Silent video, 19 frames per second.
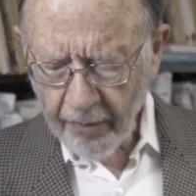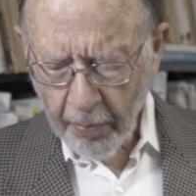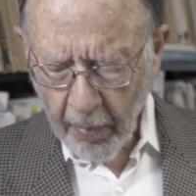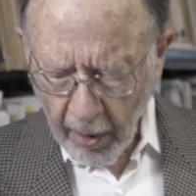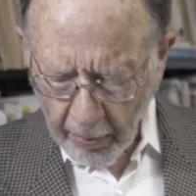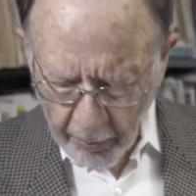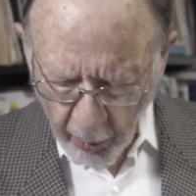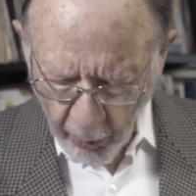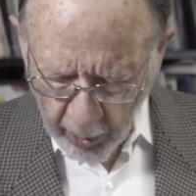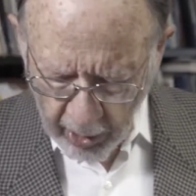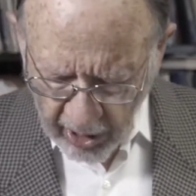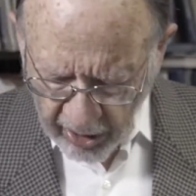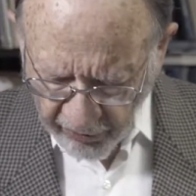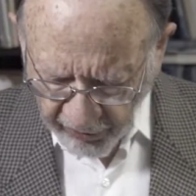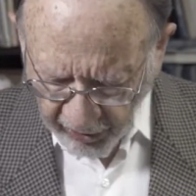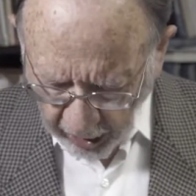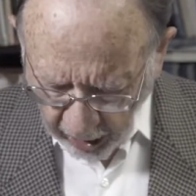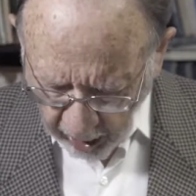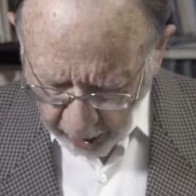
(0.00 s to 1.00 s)
memory's
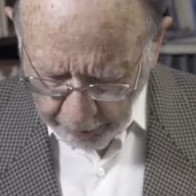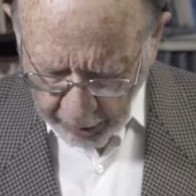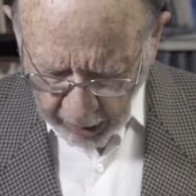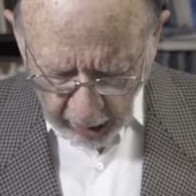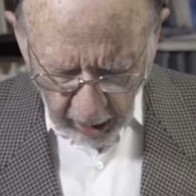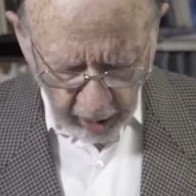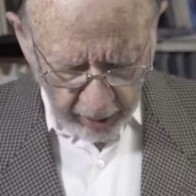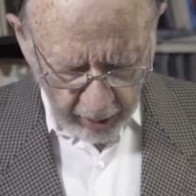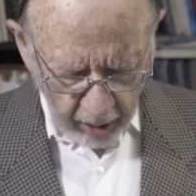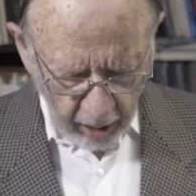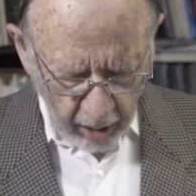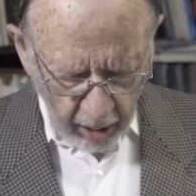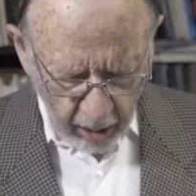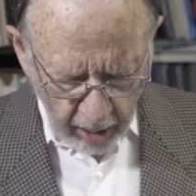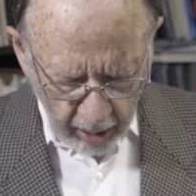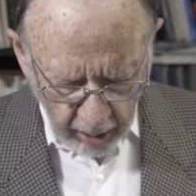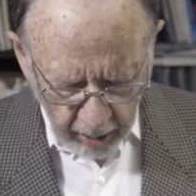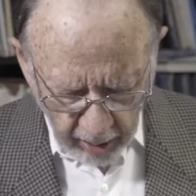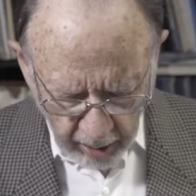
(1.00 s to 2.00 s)
fallibility
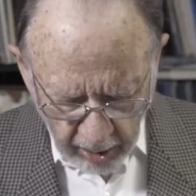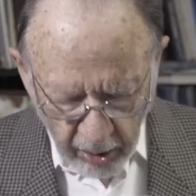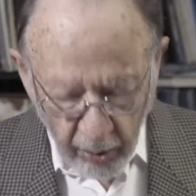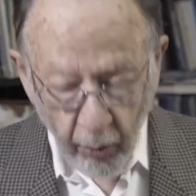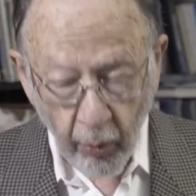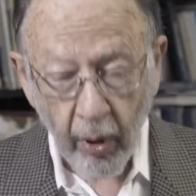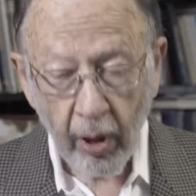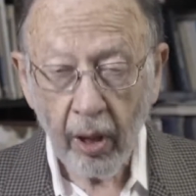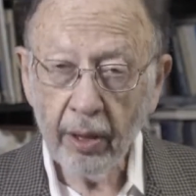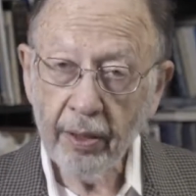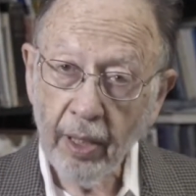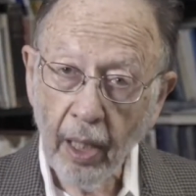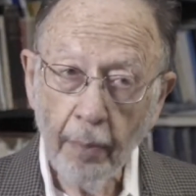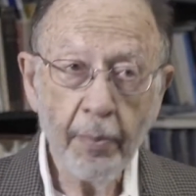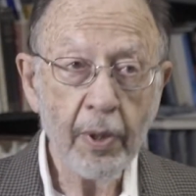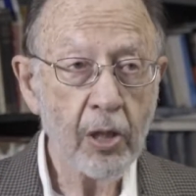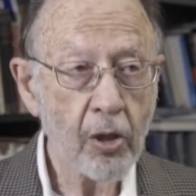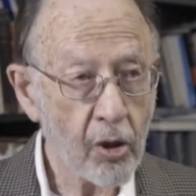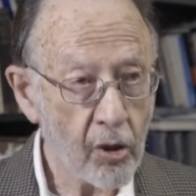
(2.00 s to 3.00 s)
is well
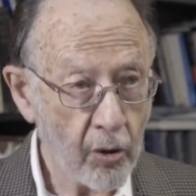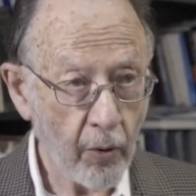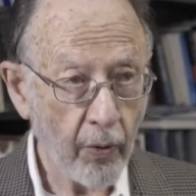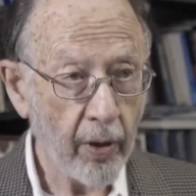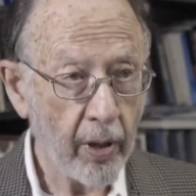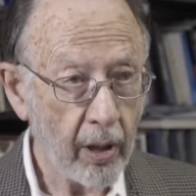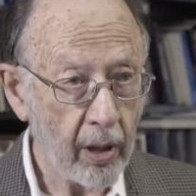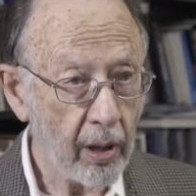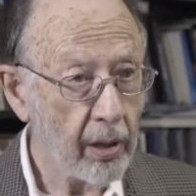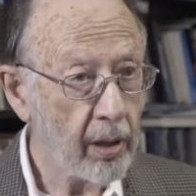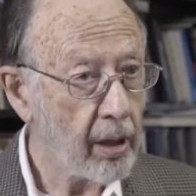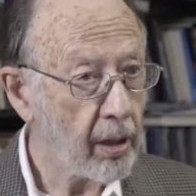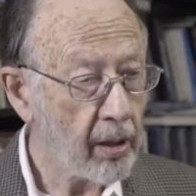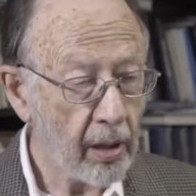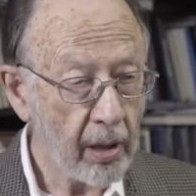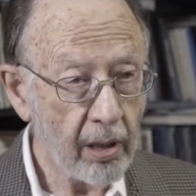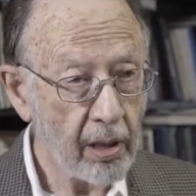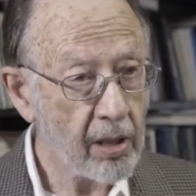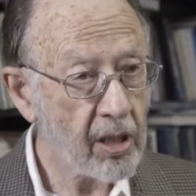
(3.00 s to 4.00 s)
demonstrated.
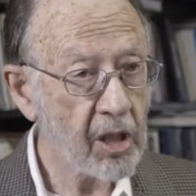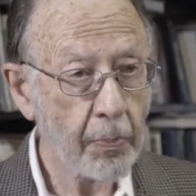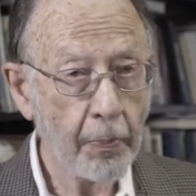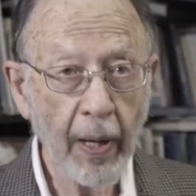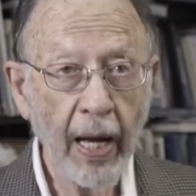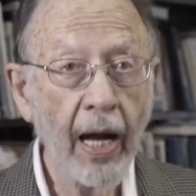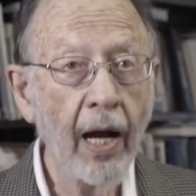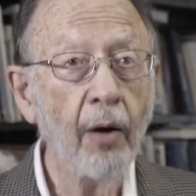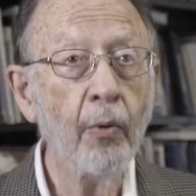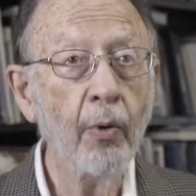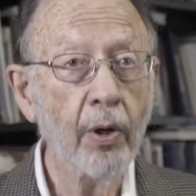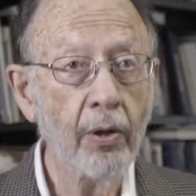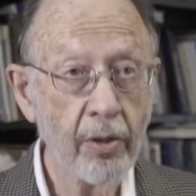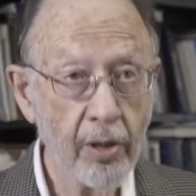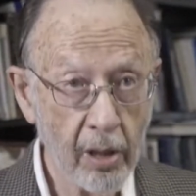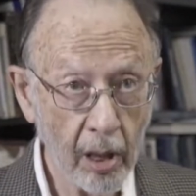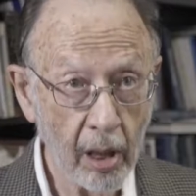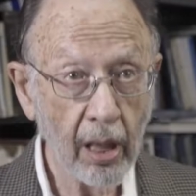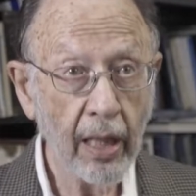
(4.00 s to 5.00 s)
Its power
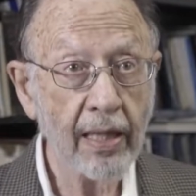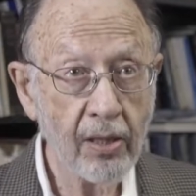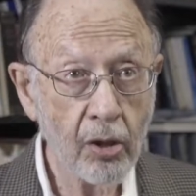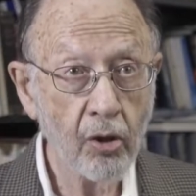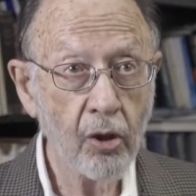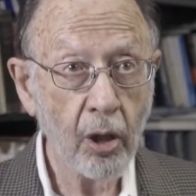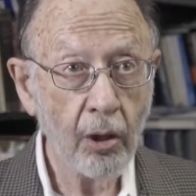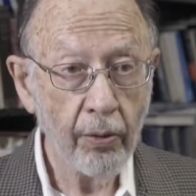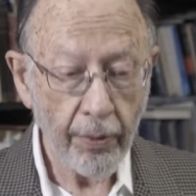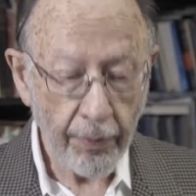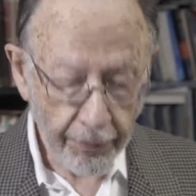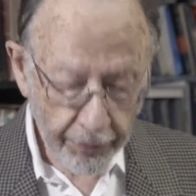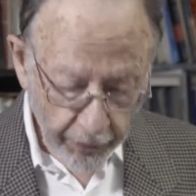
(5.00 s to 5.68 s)
is less so.